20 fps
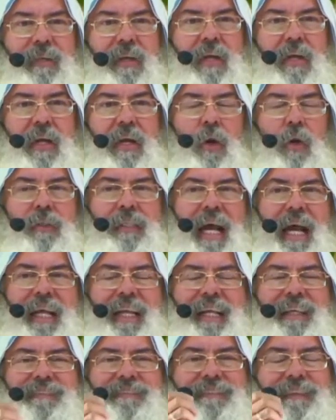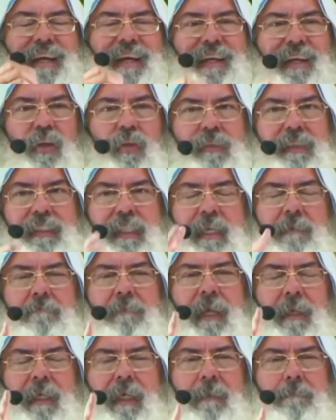God doesn't like this. Why
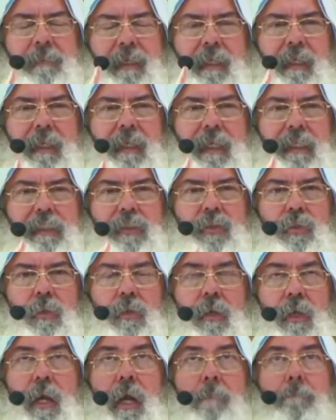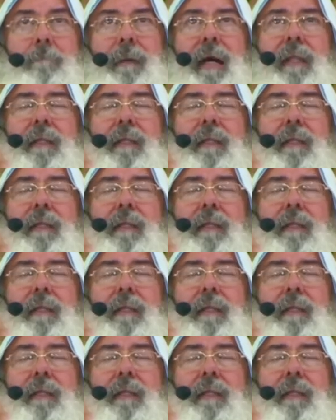don't you just put the